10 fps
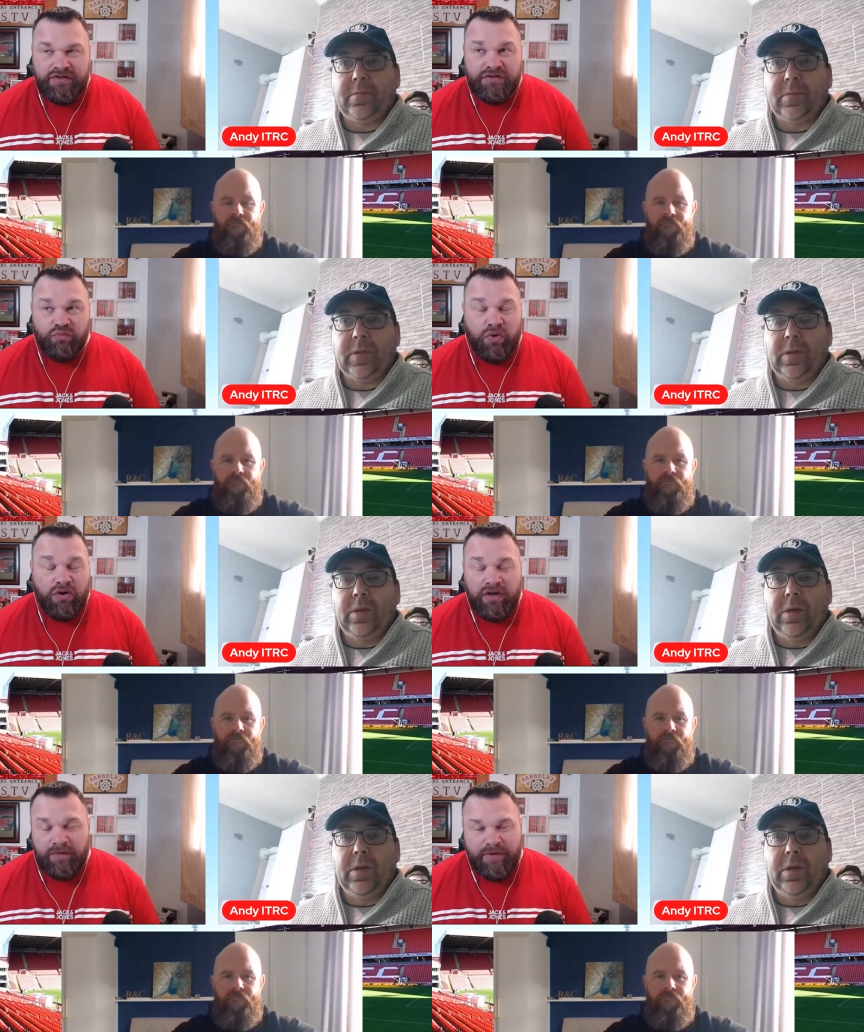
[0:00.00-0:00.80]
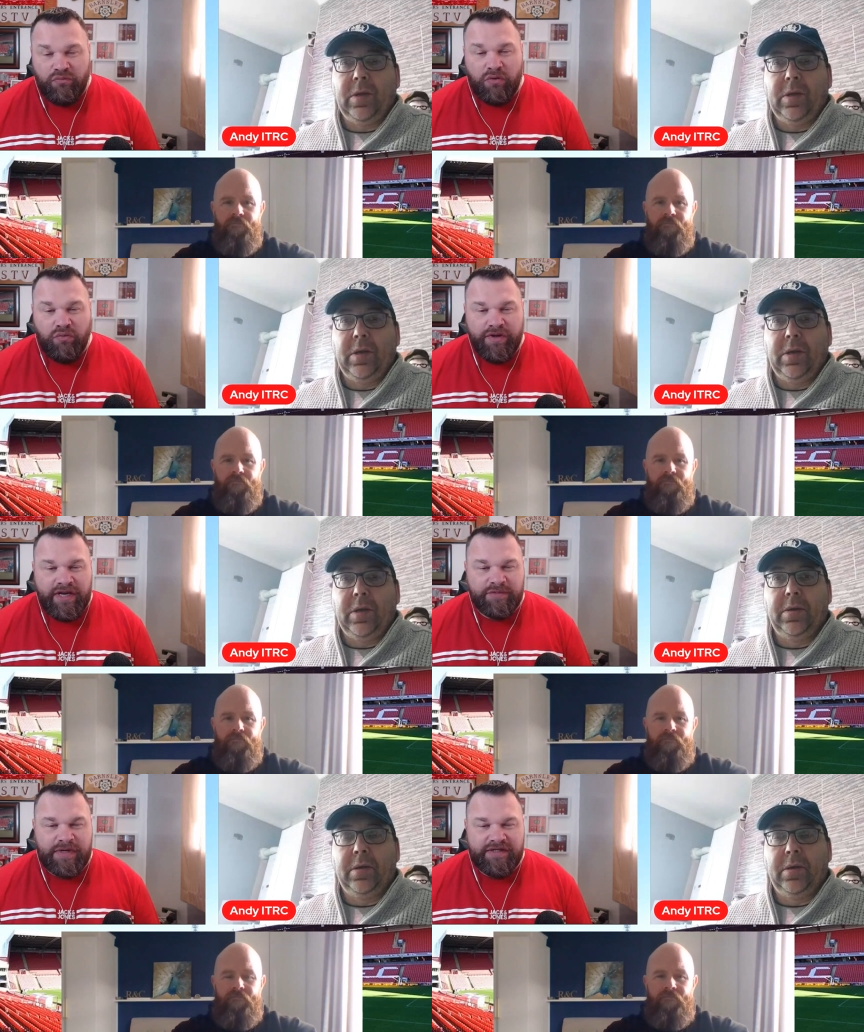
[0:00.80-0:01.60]
Speaker 1: what I mean, what were
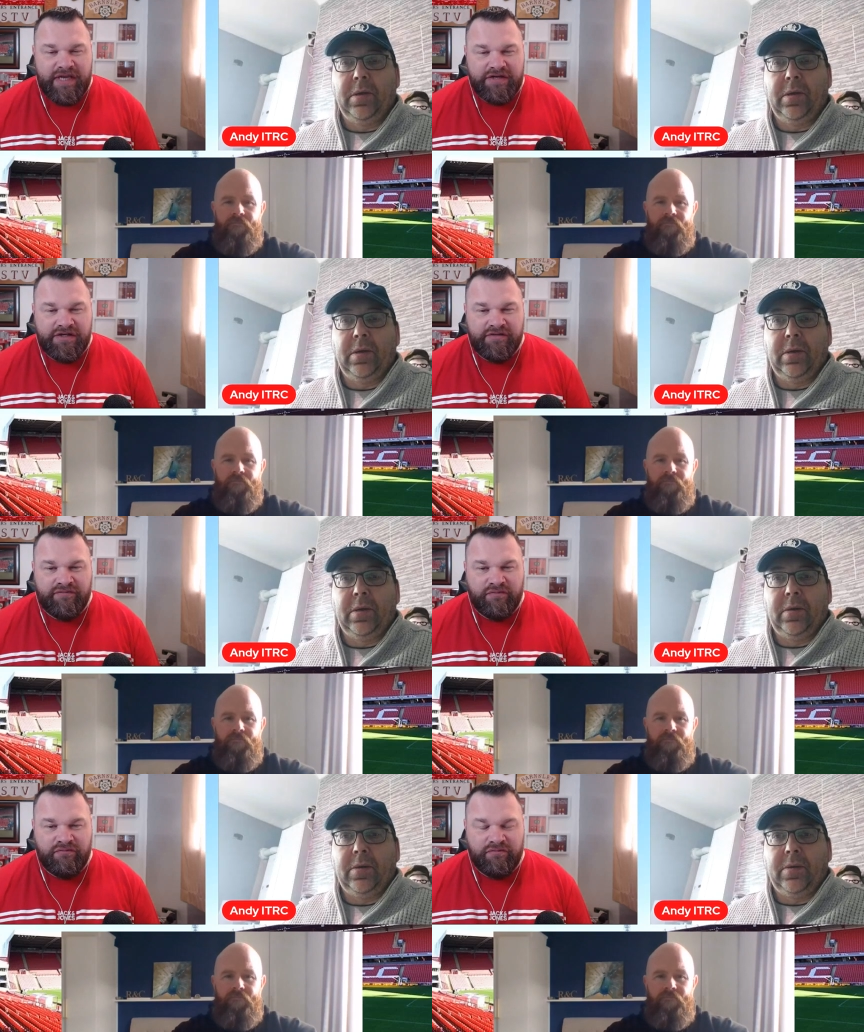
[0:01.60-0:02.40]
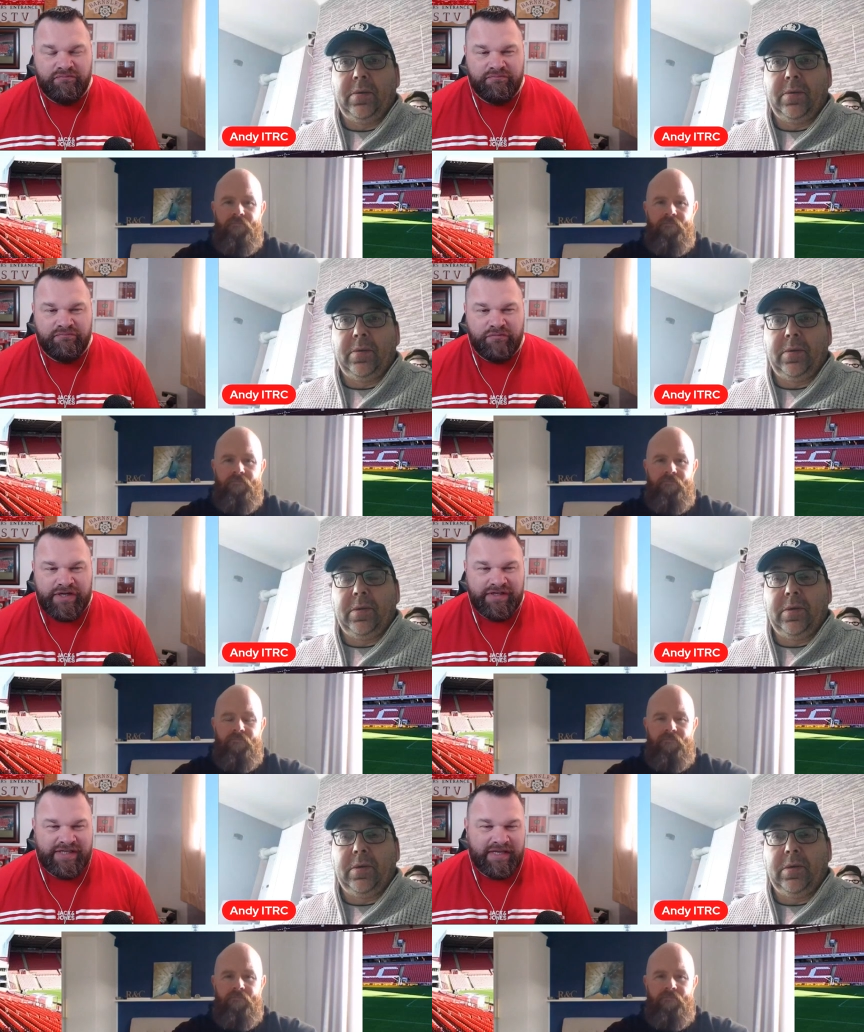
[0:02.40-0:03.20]
your expectations when
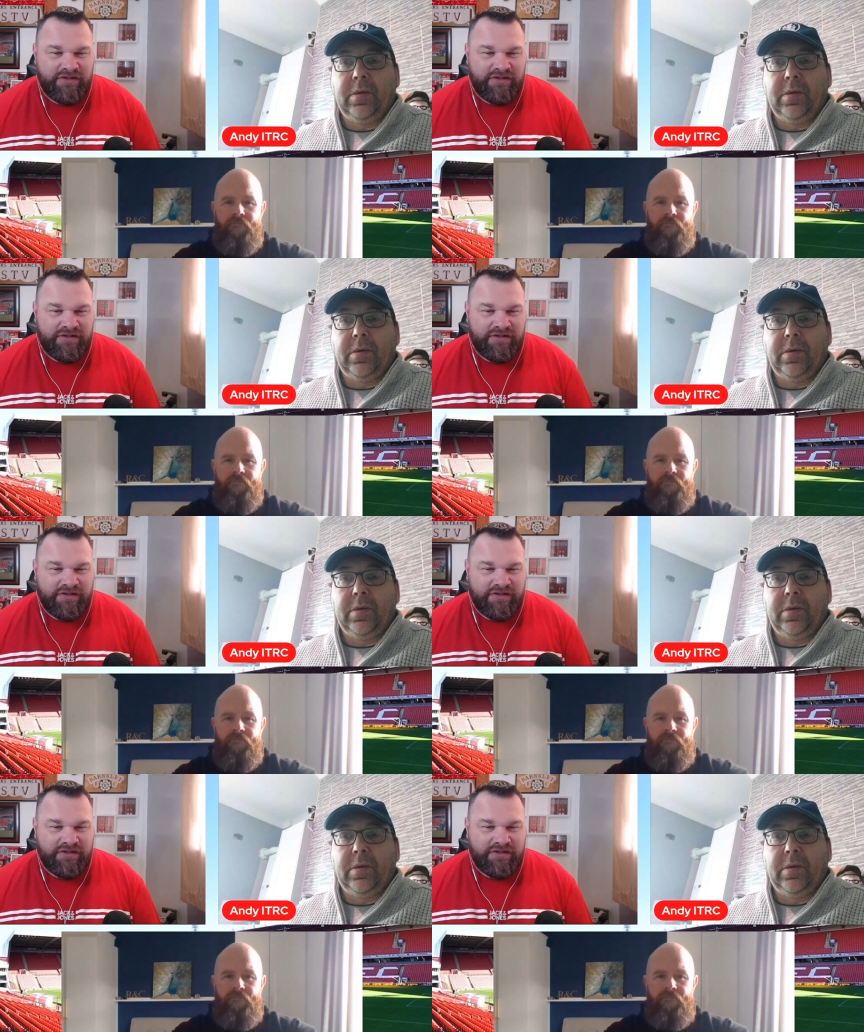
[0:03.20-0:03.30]
it kicked